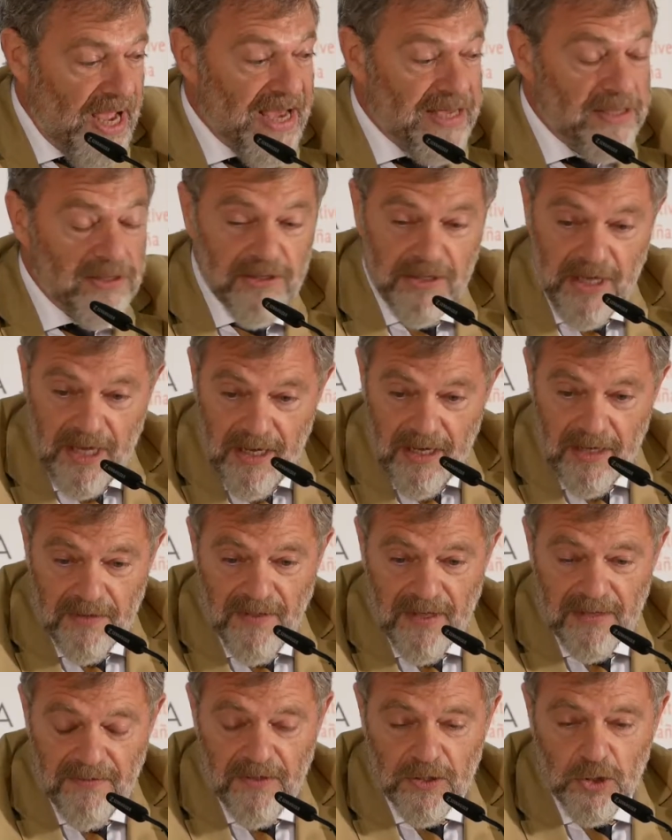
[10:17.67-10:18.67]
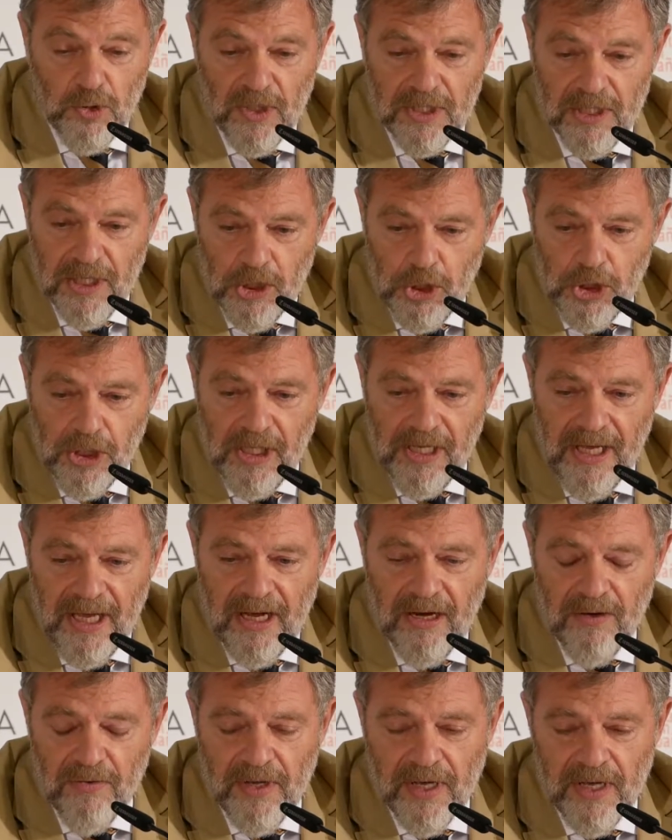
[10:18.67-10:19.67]
I think that the traditional
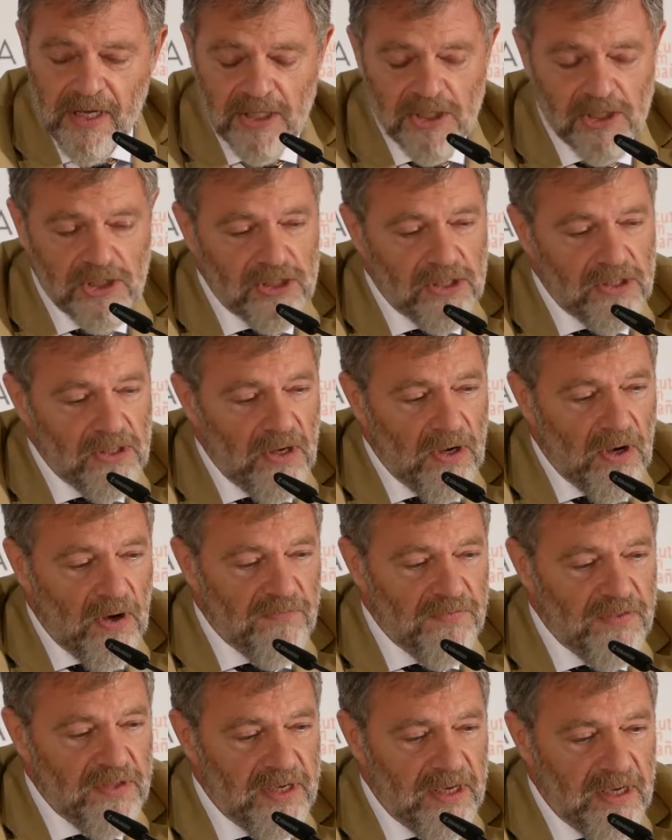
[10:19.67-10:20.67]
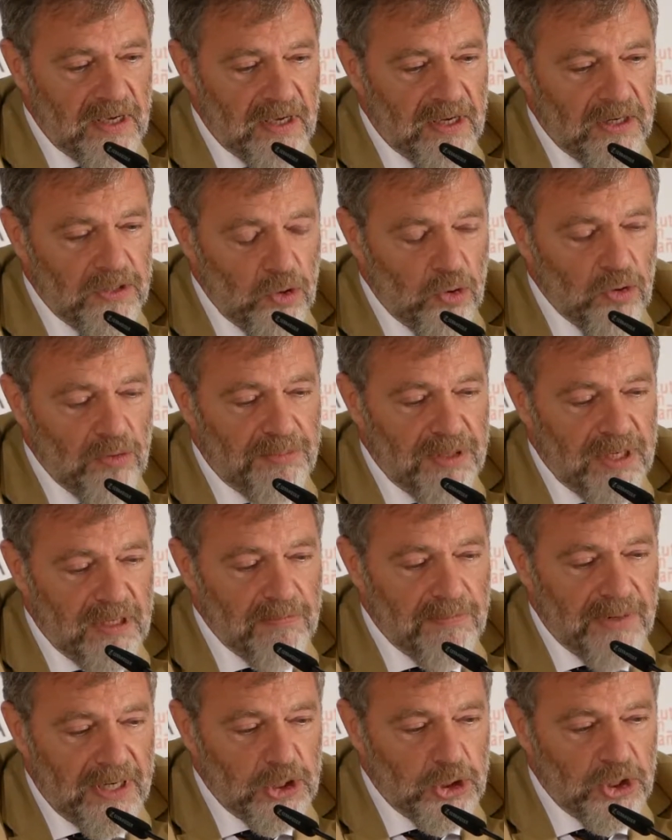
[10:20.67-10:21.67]
areas of the
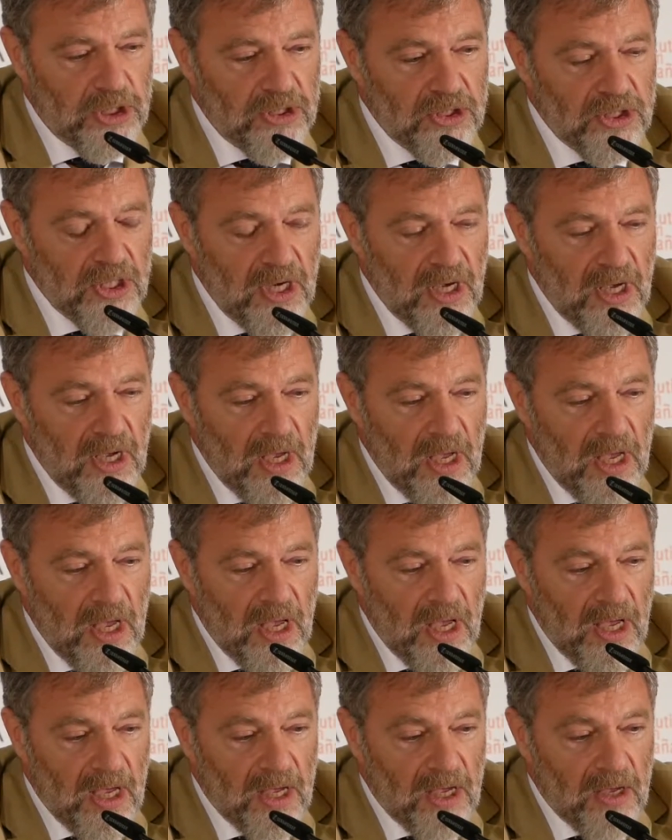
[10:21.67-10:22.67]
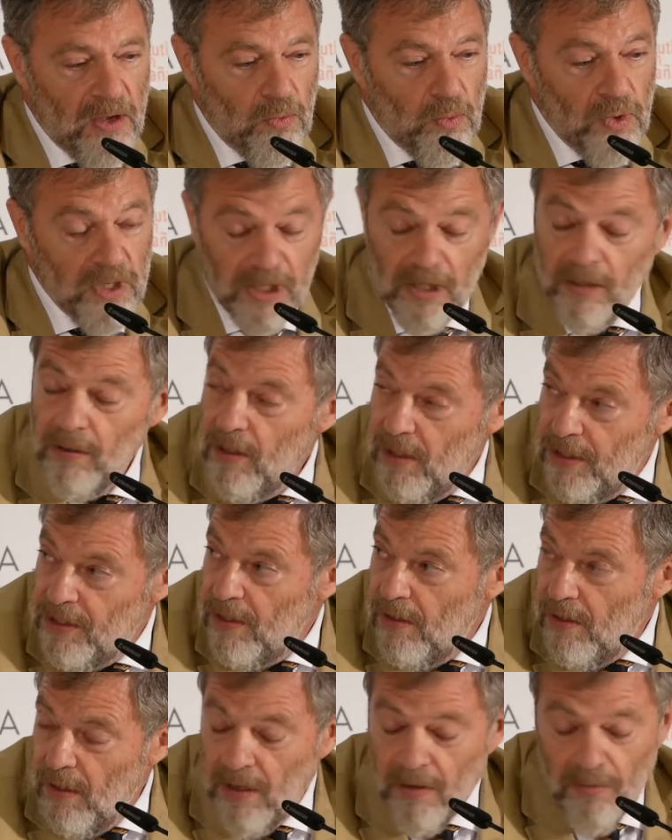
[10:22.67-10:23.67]
European budget will
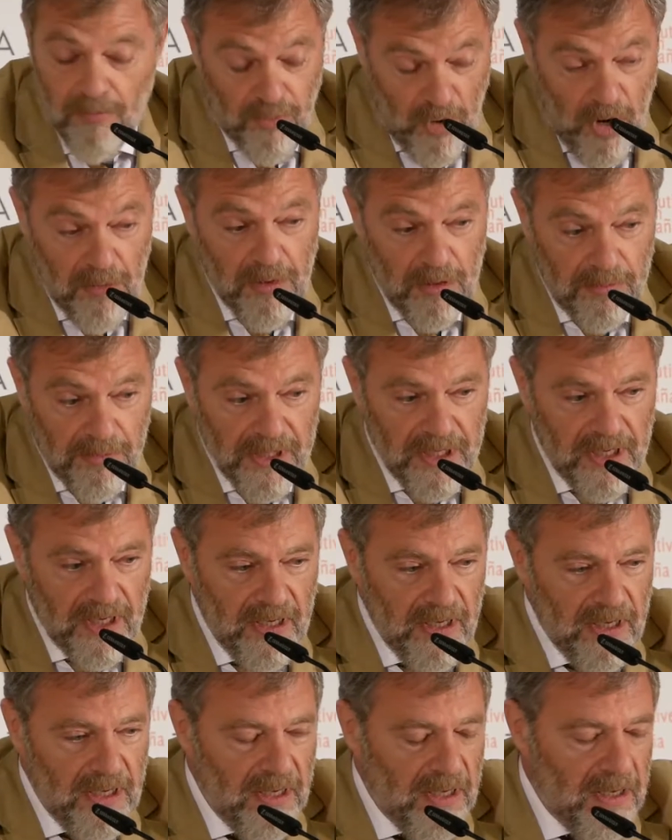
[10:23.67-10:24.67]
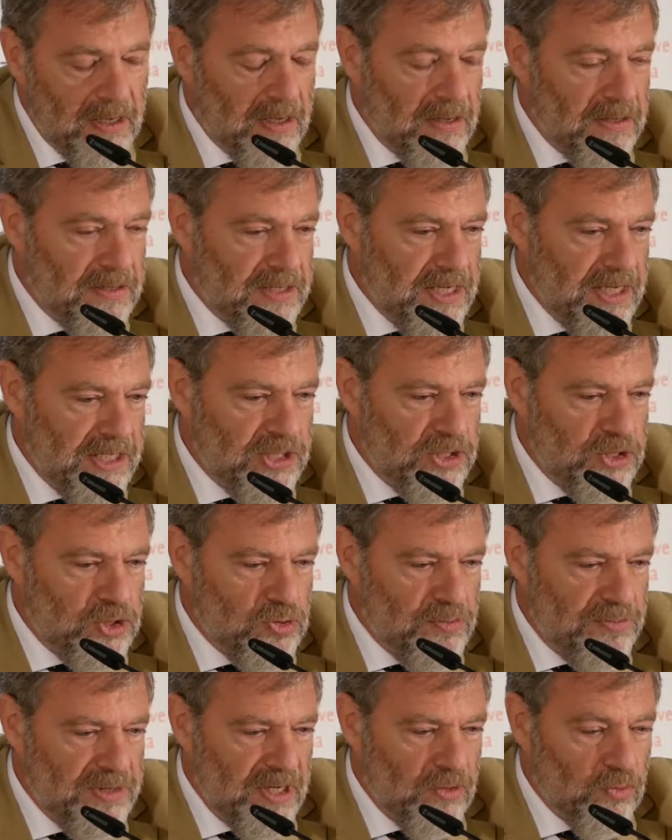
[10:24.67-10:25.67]
probably need
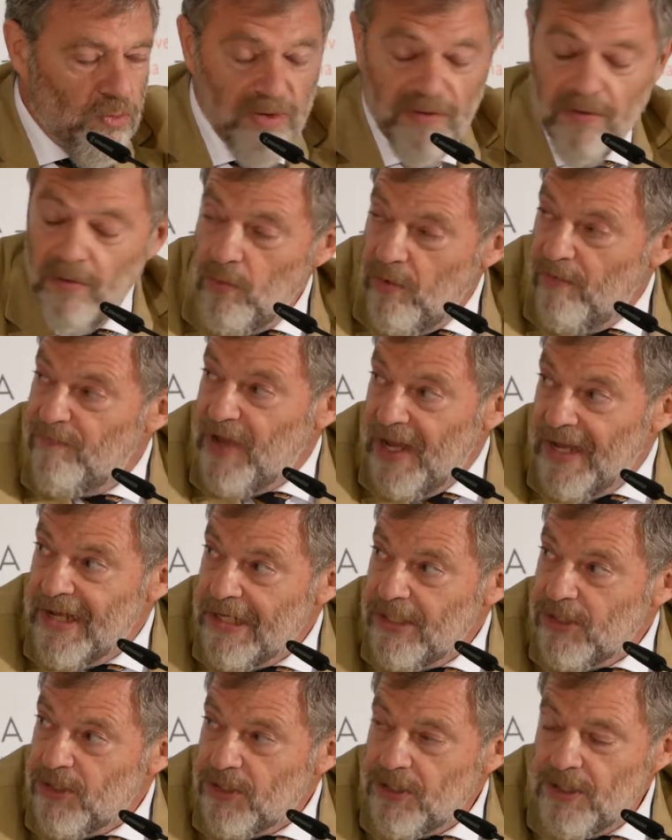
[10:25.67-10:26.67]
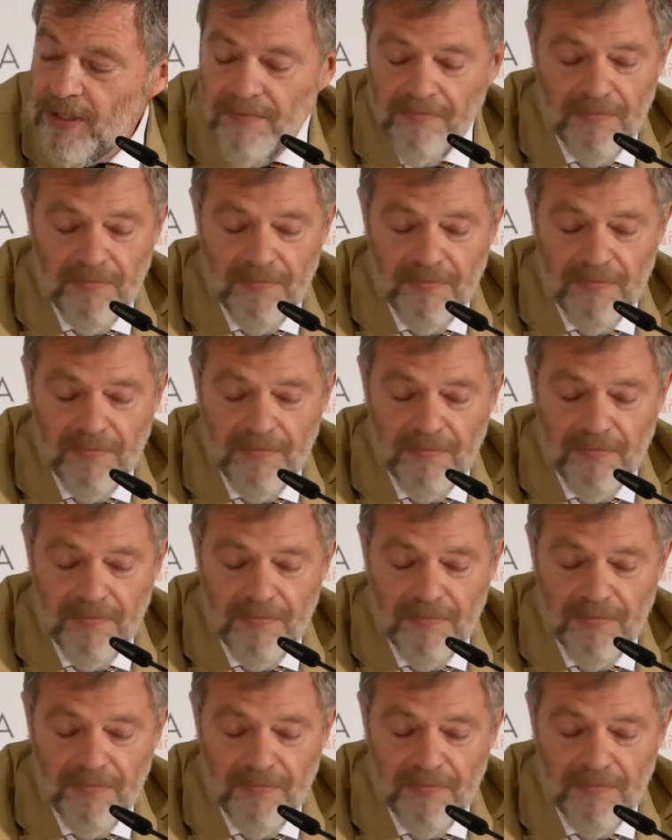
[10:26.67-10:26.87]
to be revised